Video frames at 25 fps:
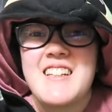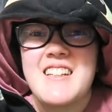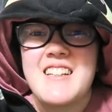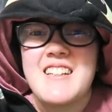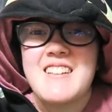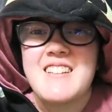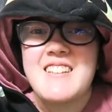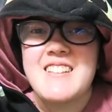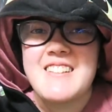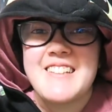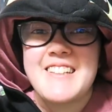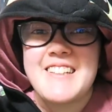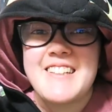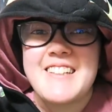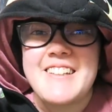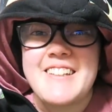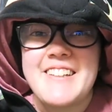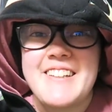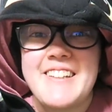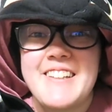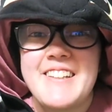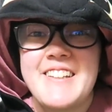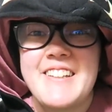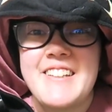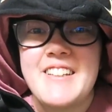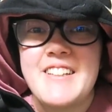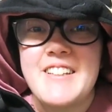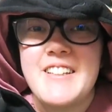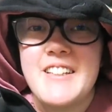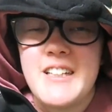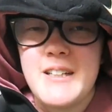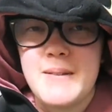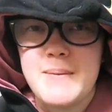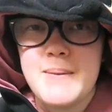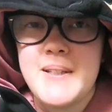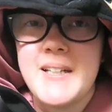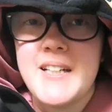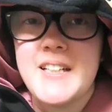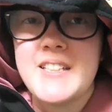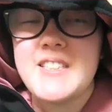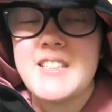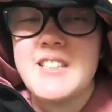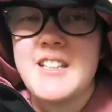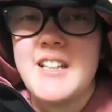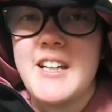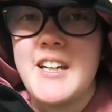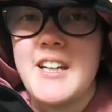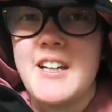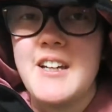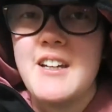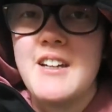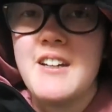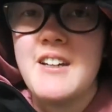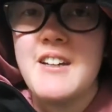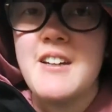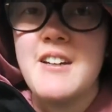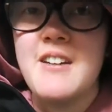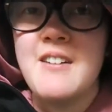And look, even has like,